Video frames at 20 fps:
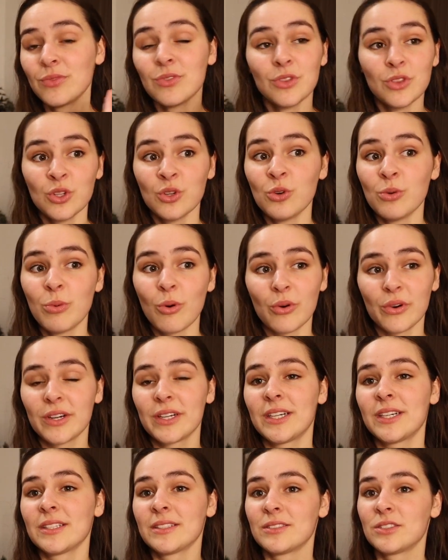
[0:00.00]

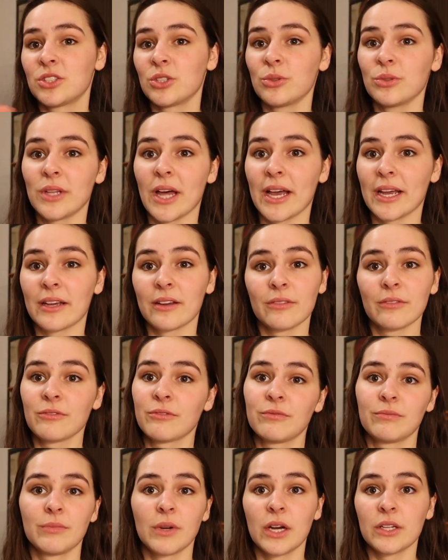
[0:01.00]
newborn to like
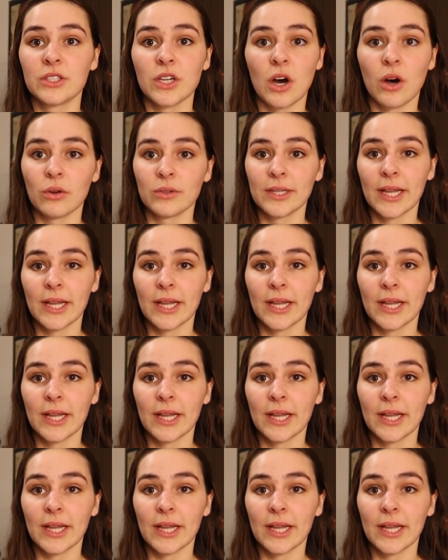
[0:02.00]
adult.